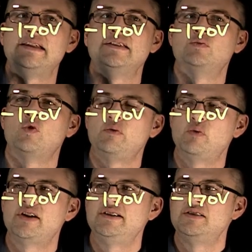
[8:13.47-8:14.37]
And what we
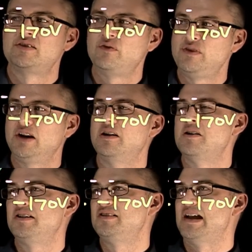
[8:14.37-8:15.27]
want to do is figure
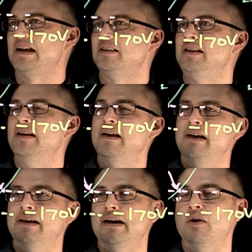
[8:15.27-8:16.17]
out exactly
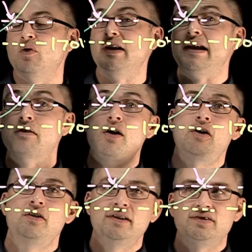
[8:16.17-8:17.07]
where it
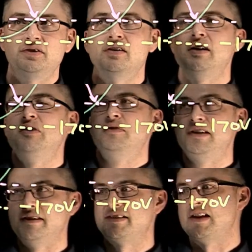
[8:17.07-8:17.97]
all is occurring
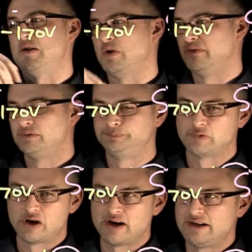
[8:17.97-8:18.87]
within the sine wave.
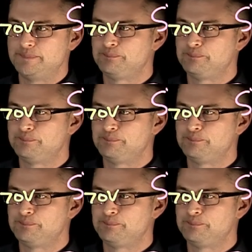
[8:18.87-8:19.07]
All right?